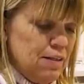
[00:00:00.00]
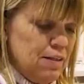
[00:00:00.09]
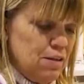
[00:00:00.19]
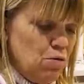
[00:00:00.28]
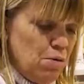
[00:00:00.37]

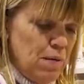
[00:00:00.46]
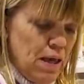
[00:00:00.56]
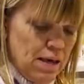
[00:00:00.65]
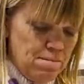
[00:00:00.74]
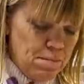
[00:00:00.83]
So we're
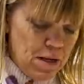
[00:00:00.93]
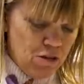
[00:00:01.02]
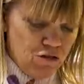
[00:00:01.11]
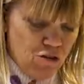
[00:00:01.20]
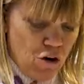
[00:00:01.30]
making
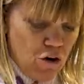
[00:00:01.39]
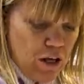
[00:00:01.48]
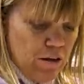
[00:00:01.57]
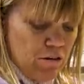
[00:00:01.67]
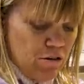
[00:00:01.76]

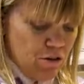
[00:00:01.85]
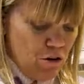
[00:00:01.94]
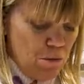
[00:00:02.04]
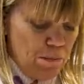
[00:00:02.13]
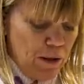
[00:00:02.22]
minestrone
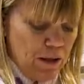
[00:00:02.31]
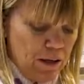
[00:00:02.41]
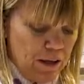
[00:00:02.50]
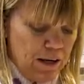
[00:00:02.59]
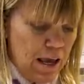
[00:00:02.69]
soup
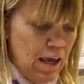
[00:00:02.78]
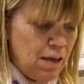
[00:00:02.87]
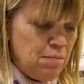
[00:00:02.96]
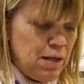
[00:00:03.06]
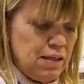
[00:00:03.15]
in
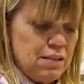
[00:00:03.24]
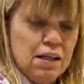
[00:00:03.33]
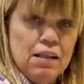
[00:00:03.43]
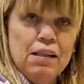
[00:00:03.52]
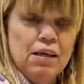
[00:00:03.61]
Amy's
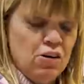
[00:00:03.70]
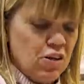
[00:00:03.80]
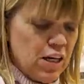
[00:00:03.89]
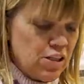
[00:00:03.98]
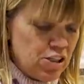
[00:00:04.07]
Little
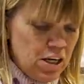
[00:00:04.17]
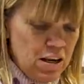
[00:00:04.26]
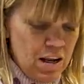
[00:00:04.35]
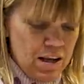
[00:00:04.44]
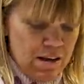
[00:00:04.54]
Kitchen.